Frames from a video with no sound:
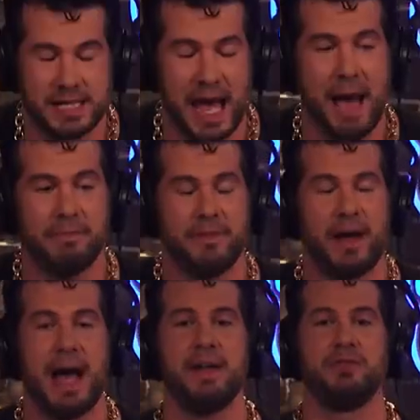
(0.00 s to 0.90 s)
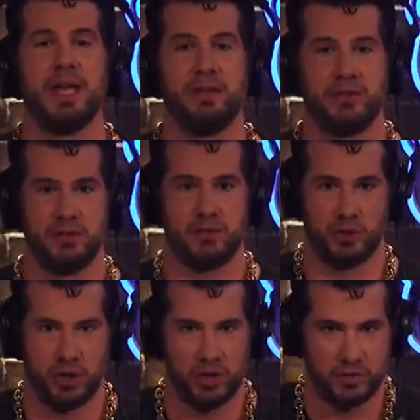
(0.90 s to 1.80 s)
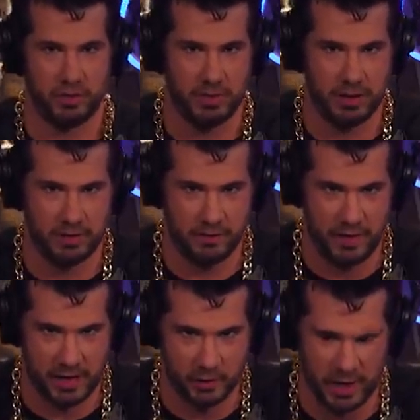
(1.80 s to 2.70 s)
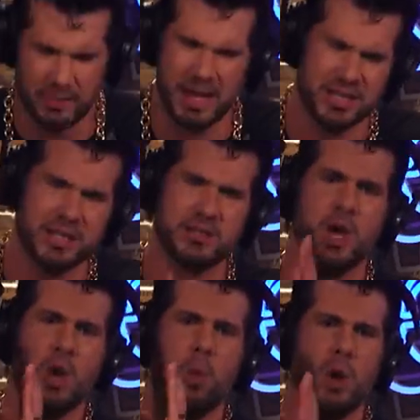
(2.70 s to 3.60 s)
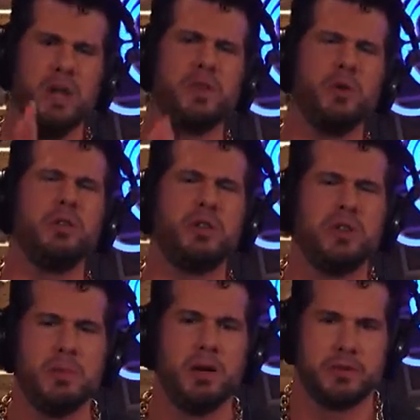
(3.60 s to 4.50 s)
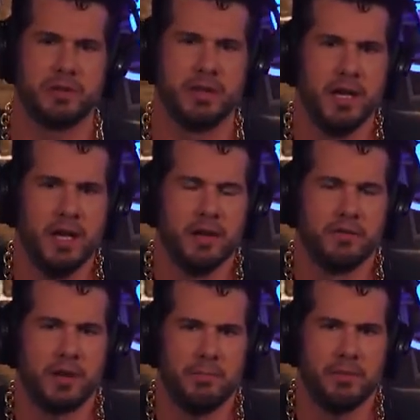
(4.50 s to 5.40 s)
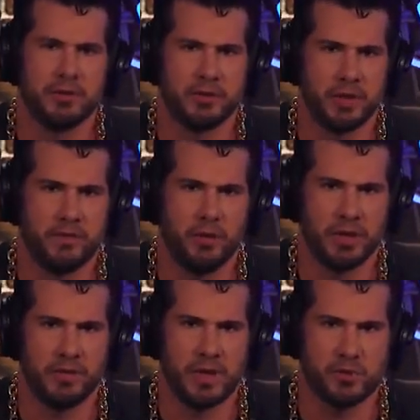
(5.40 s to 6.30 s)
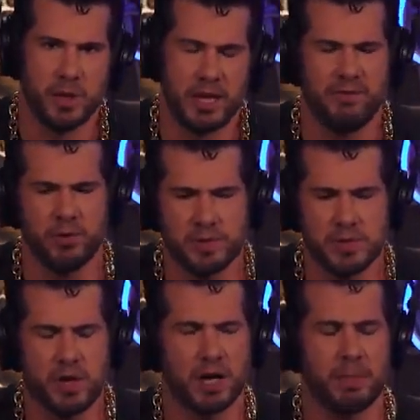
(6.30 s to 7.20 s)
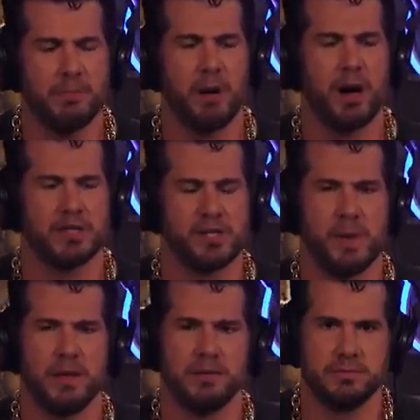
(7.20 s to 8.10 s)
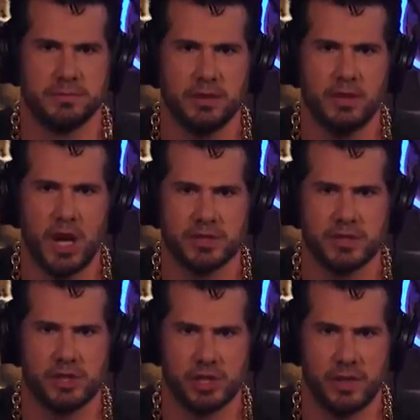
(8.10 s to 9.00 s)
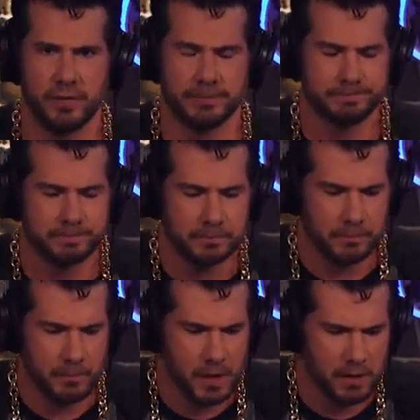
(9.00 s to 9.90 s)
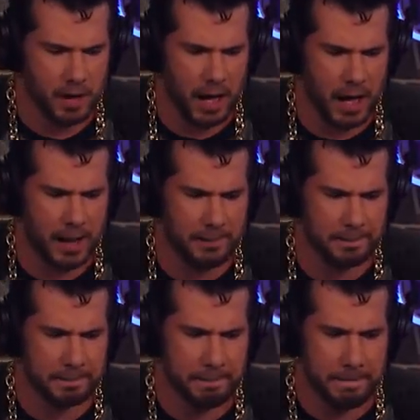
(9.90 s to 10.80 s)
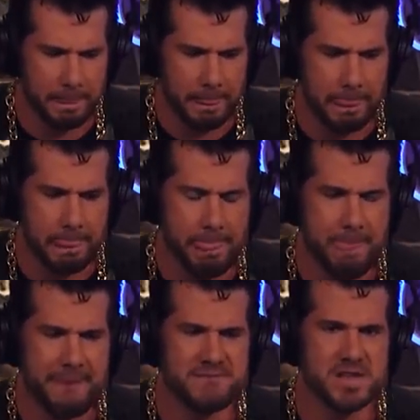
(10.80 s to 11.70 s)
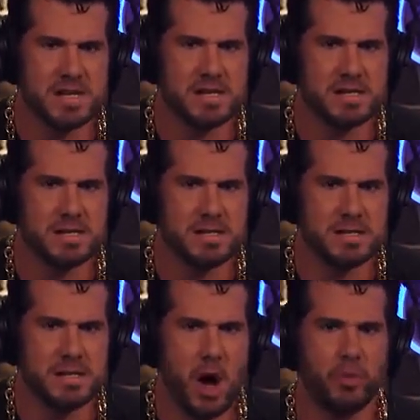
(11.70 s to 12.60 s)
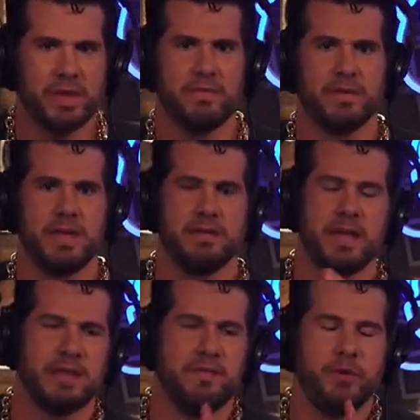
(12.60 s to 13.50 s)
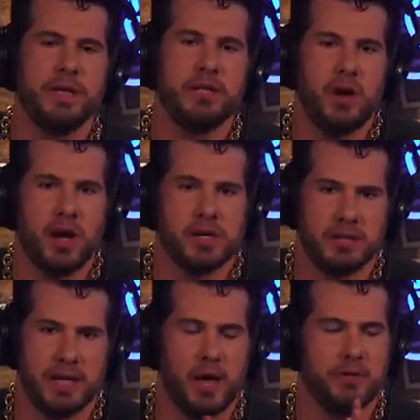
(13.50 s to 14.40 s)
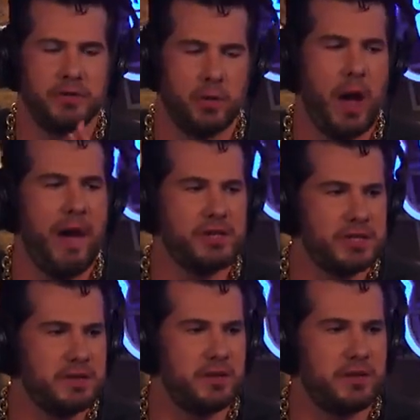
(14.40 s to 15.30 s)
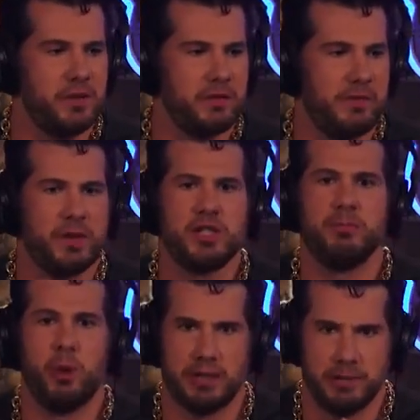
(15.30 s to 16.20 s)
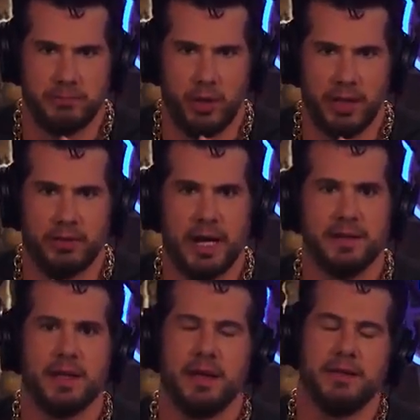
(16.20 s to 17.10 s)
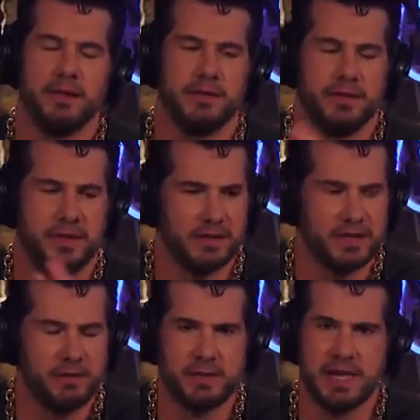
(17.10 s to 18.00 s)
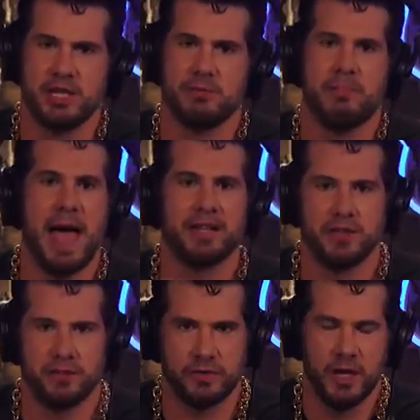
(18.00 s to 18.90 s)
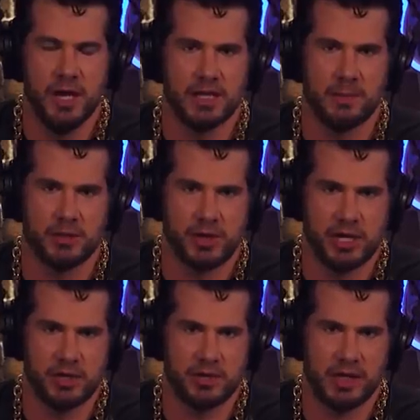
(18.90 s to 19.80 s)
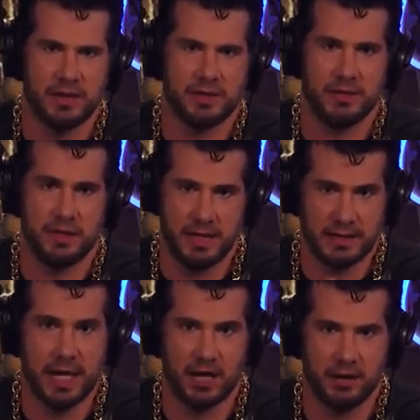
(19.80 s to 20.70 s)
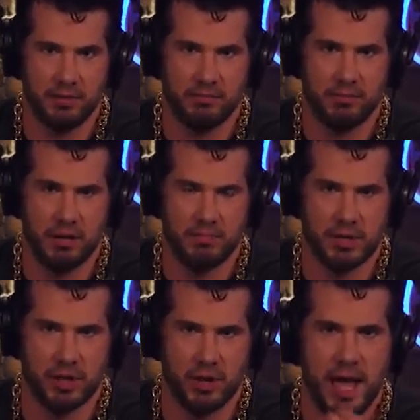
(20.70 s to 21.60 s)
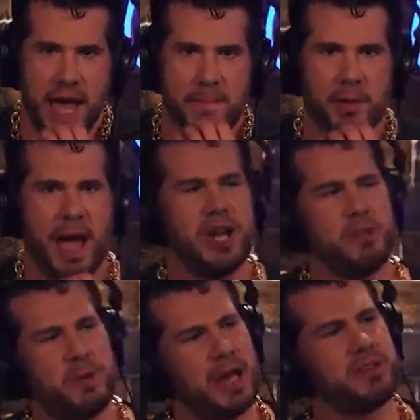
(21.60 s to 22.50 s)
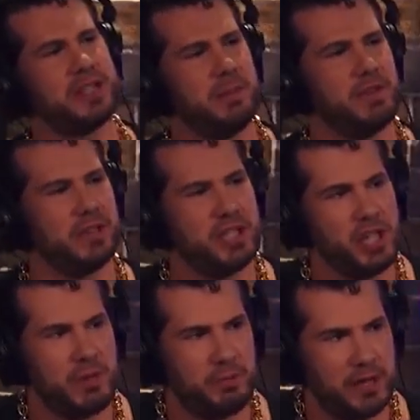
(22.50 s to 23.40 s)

Top 5 lessons learned from Venezuela. Let me ask you this. What have you learned most from the story unfolding in Venezuela? Everyone's been talking about Barr. This has been a little lost in the shuffle. Yeah. Nothing surprising. No, they've really taught us a lot. So obviously they've reached a boiling point, right? Yeah. The citizens have been staging massive demonstrations against the dictator Maduro. And by the way, how do you pronounce the name of the legitimate